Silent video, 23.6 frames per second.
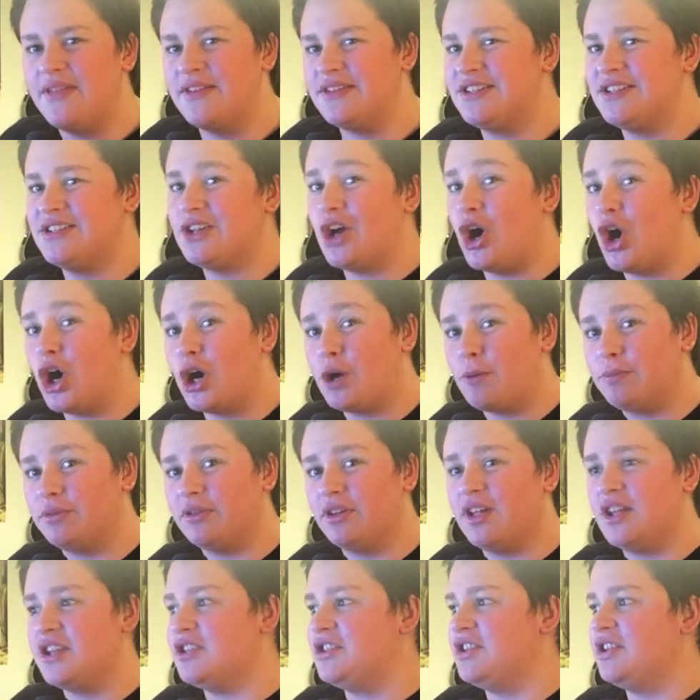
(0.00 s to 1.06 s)
This is our
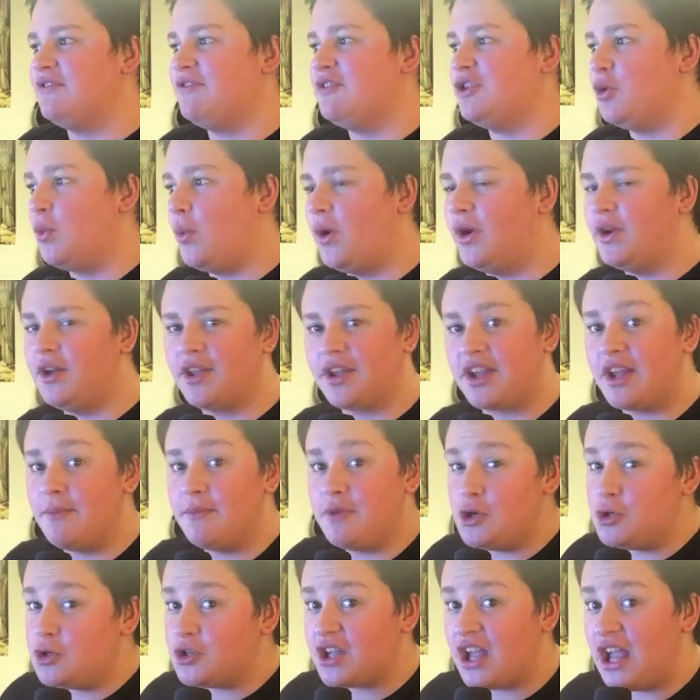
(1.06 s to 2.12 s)
place. If you wanna
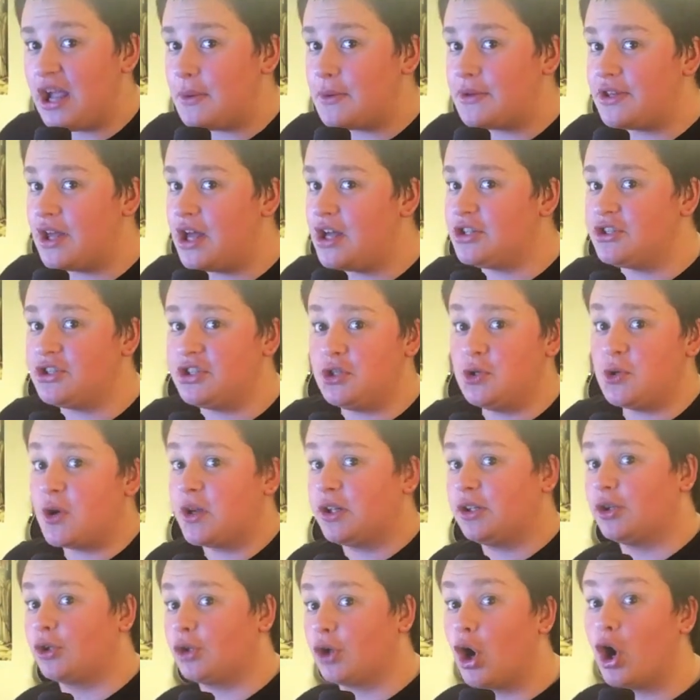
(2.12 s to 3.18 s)
communicate with us, you
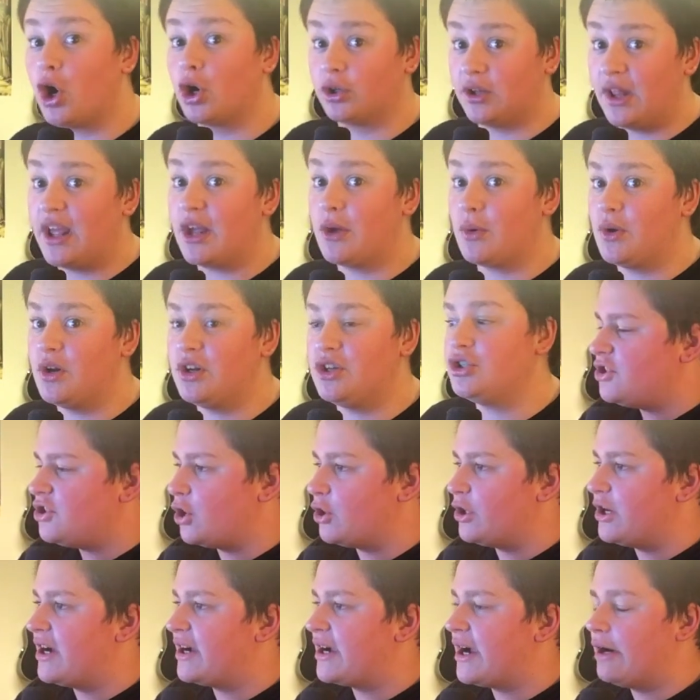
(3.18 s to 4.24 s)
can learn our language.
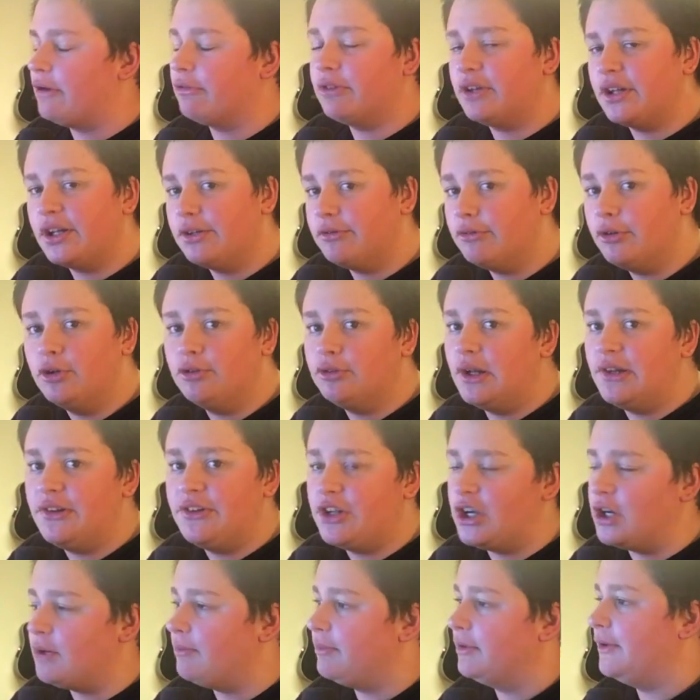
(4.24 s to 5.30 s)
Sorry, I got really rude right
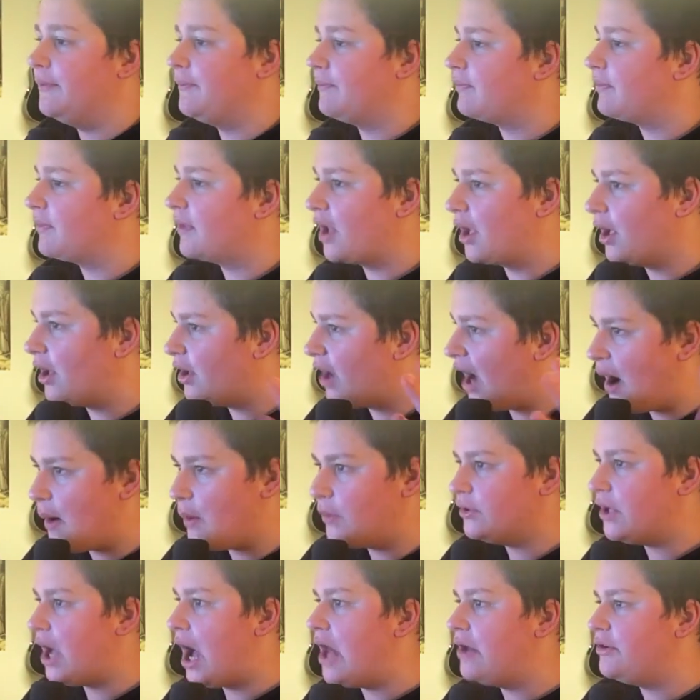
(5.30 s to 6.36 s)
there, but I
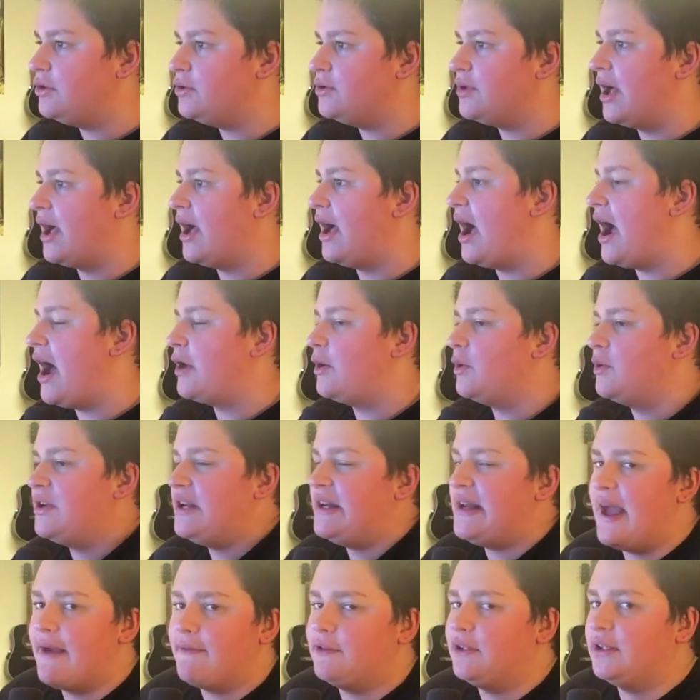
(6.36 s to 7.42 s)
will not do that. I don't
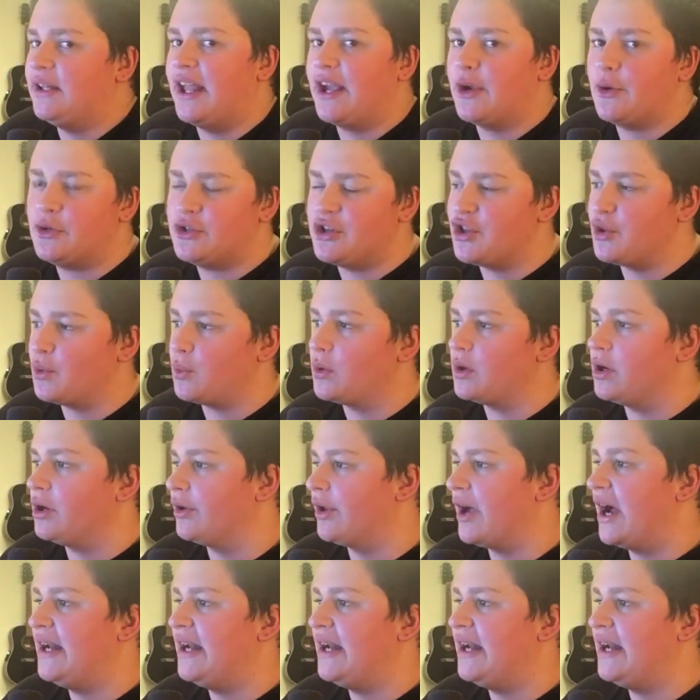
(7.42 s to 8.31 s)
need every language in the world.